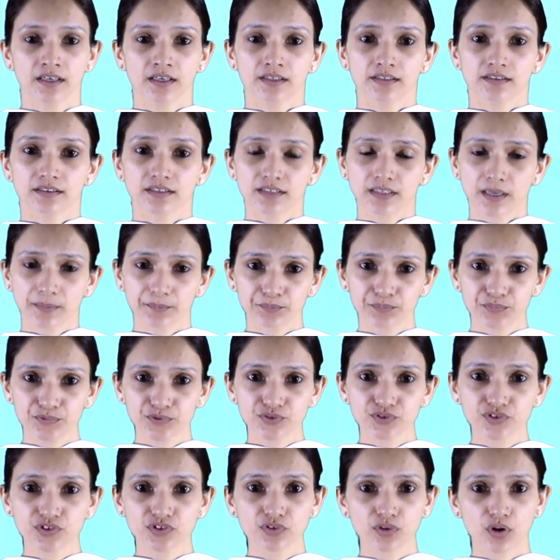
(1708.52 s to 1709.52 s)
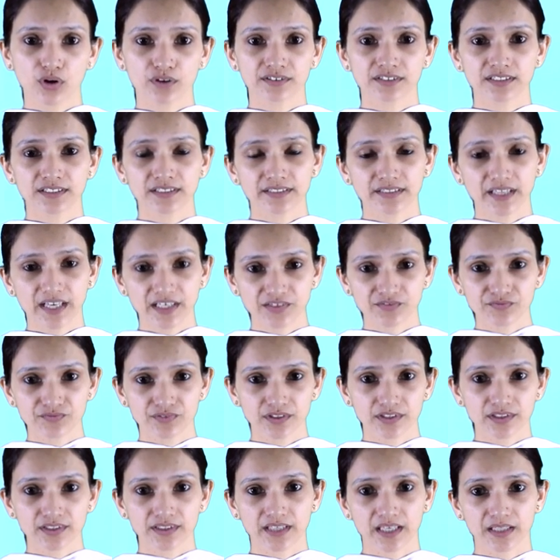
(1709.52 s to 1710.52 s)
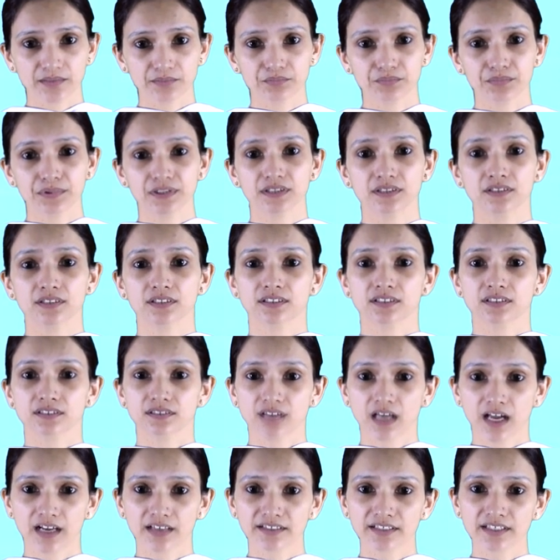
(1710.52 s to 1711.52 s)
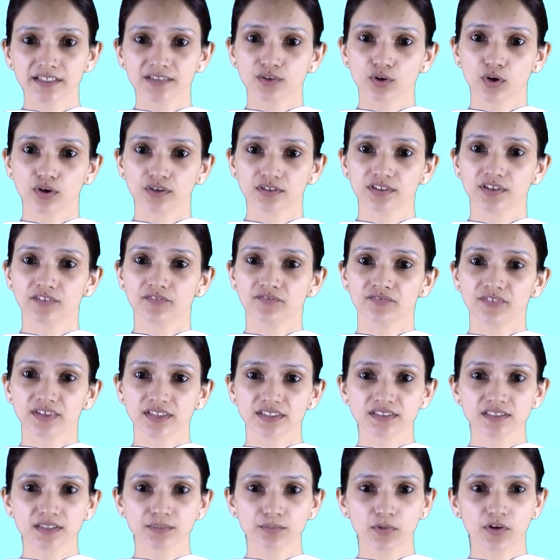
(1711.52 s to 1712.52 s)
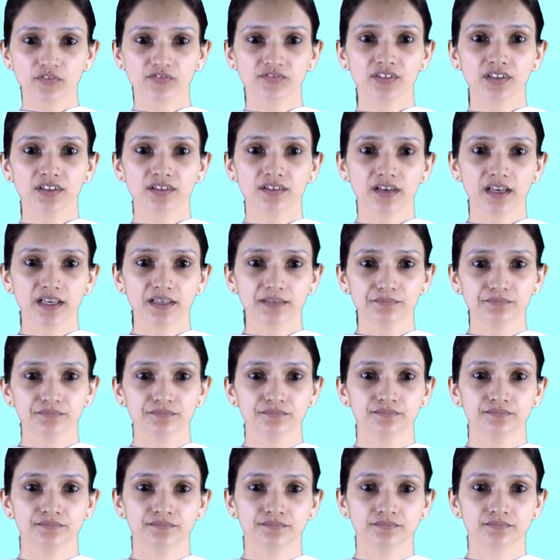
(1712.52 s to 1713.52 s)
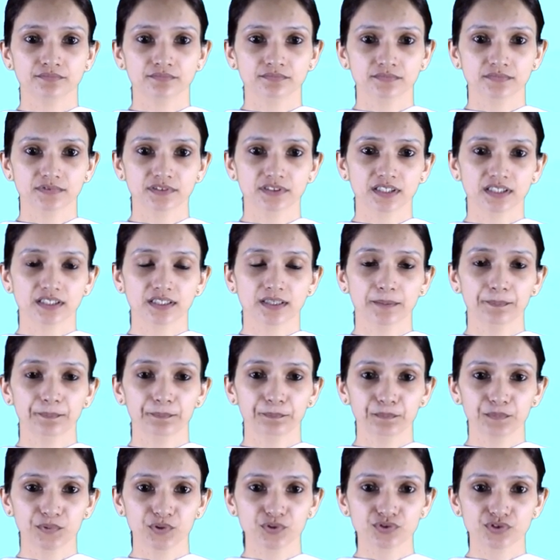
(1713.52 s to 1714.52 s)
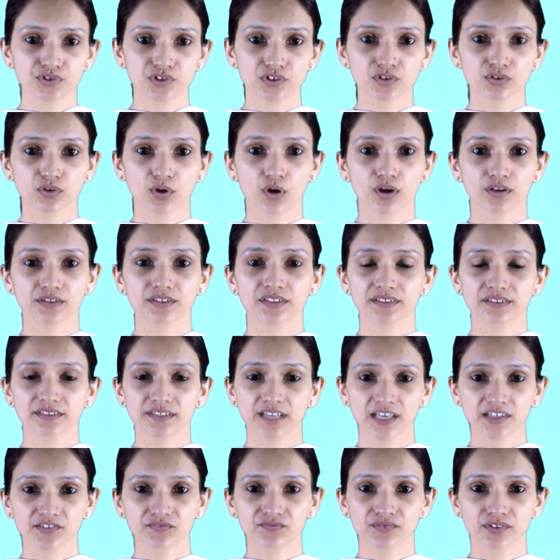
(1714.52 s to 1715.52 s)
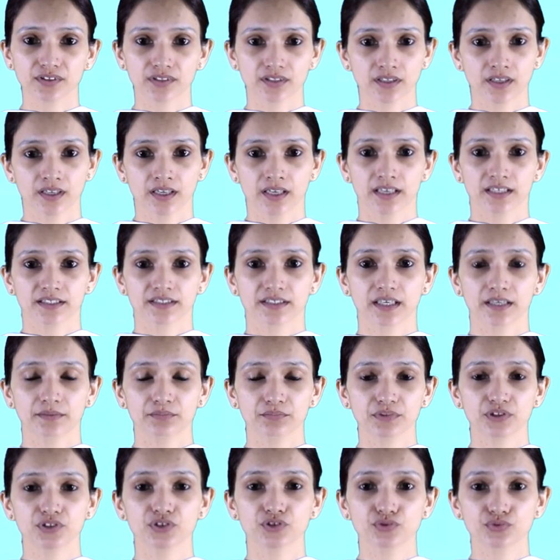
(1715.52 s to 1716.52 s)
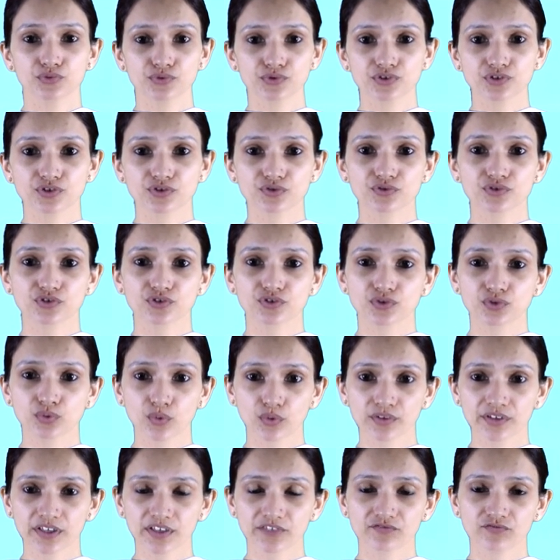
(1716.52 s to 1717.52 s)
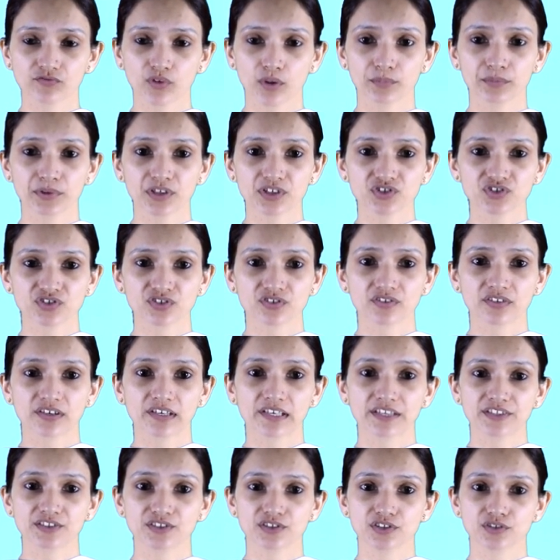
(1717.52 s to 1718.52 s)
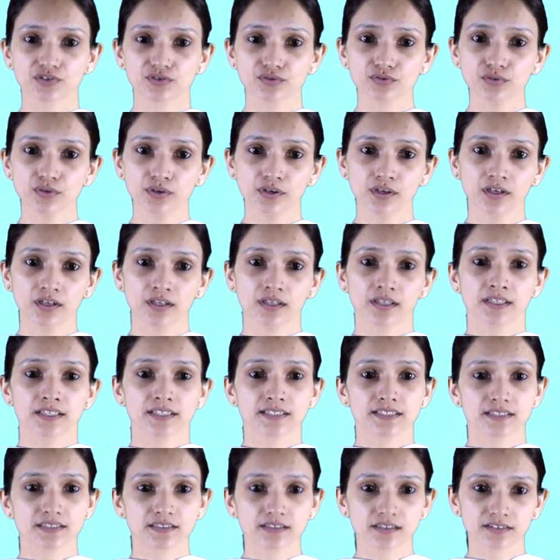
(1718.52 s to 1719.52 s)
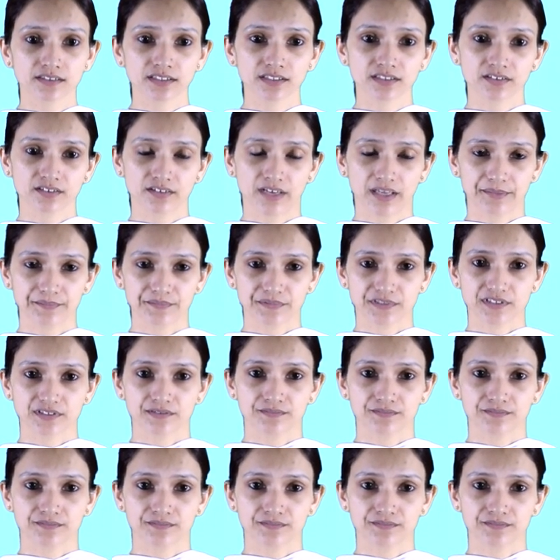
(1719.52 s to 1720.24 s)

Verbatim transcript: The computer or the network can be the target or the victim of the crime. The computer or the network can be used to store information related to certain crimes.